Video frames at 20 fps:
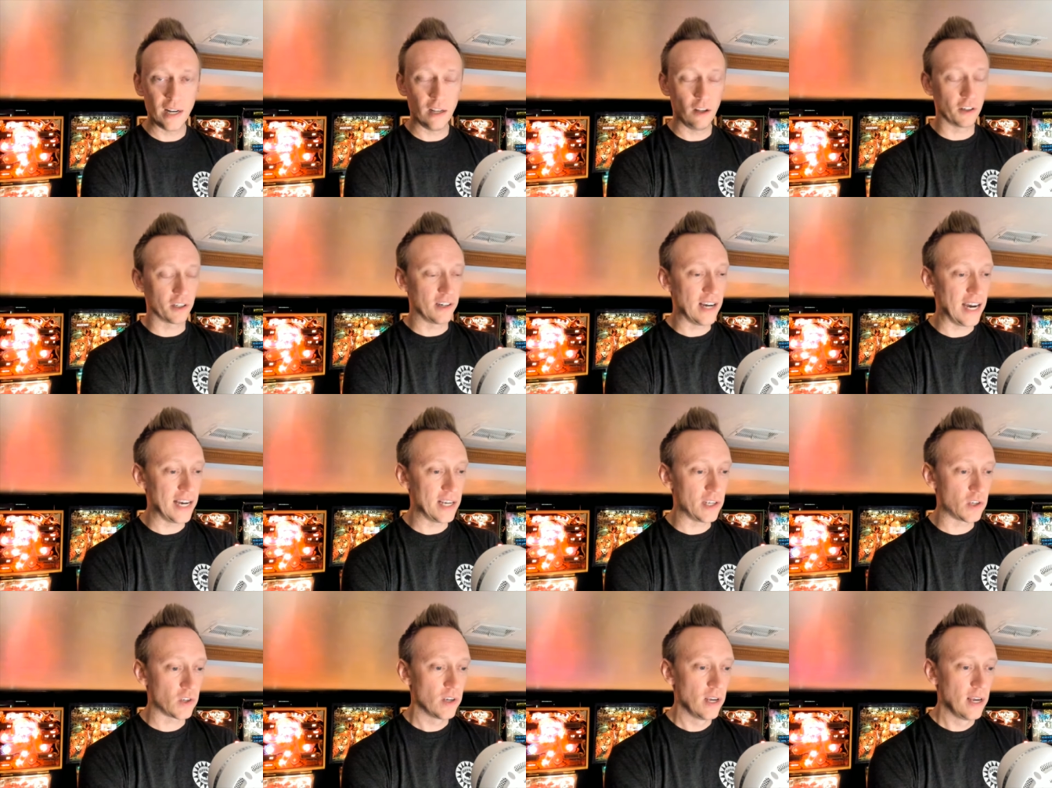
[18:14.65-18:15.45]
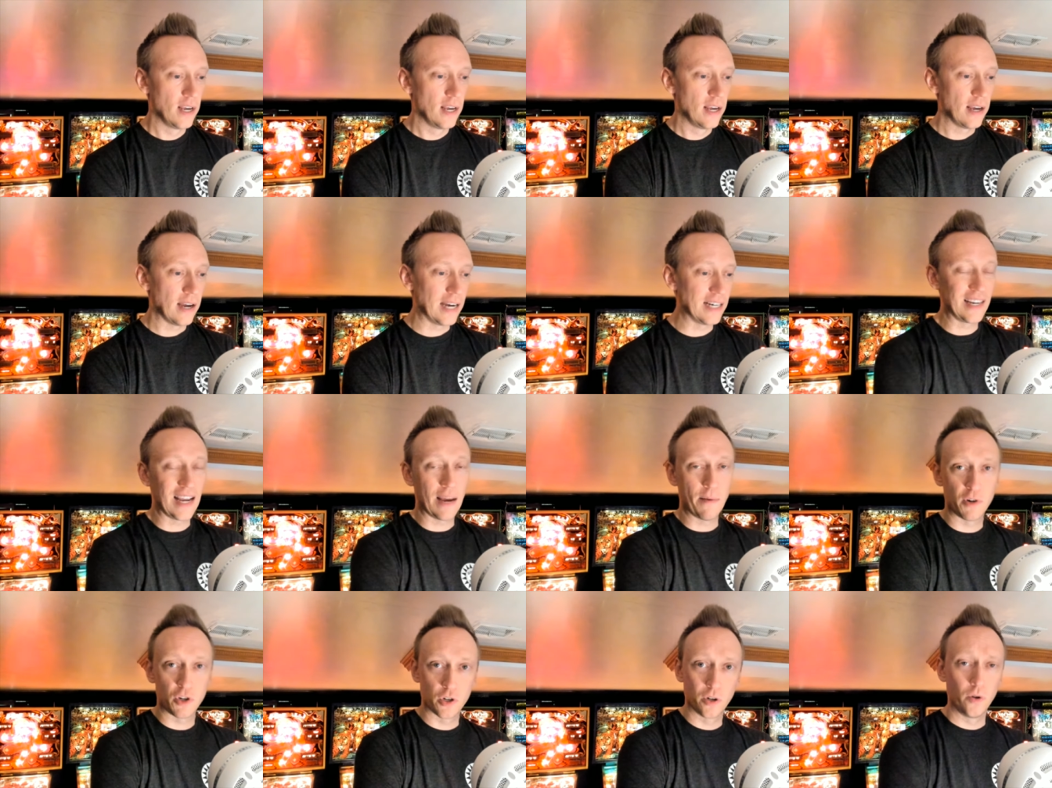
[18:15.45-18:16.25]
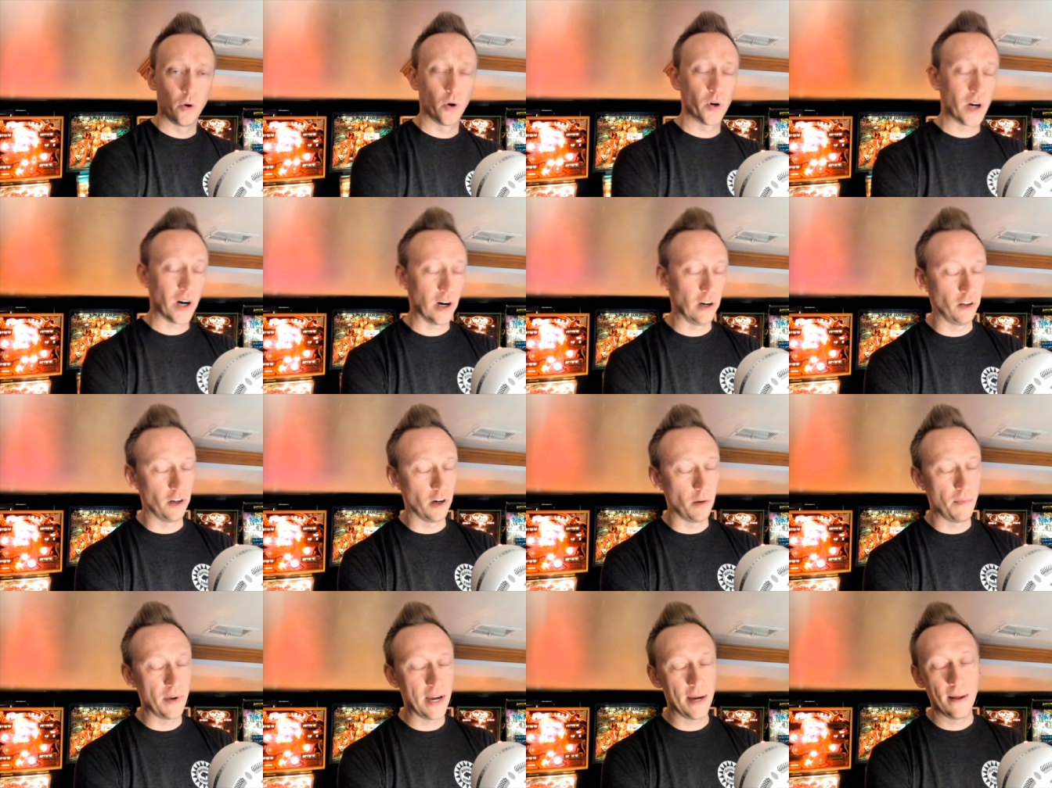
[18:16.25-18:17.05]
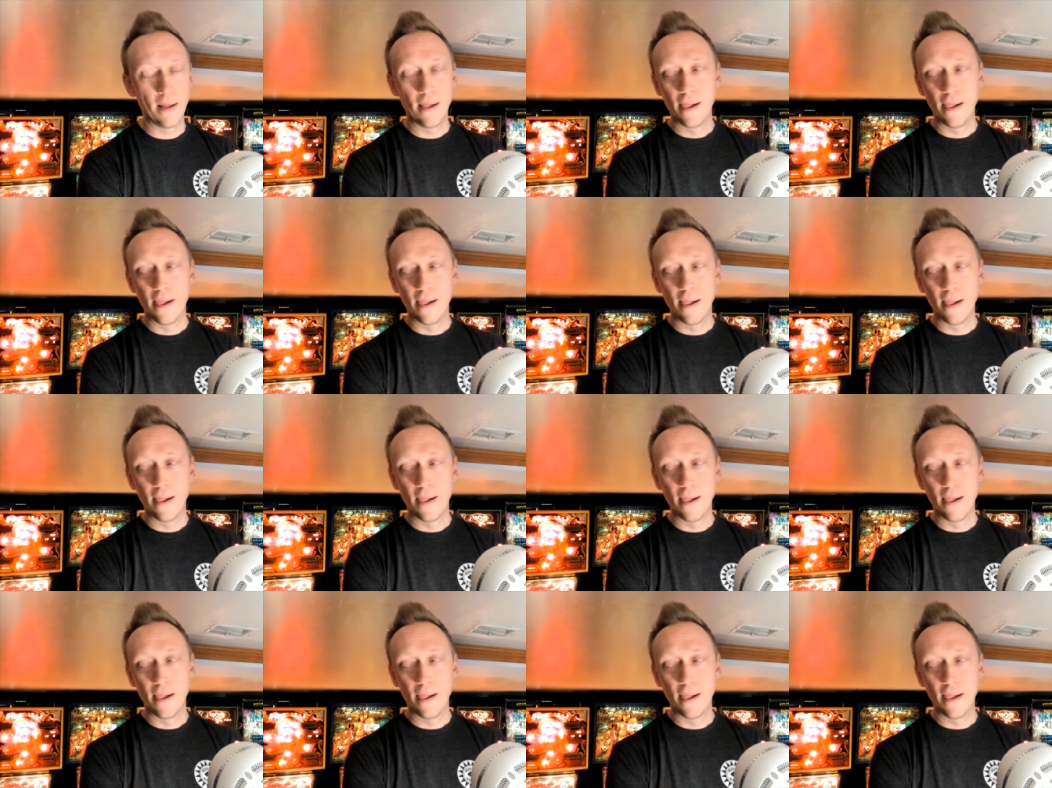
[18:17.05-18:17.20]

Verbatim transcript: It looked nice. I damaged the Gorgar a little bit.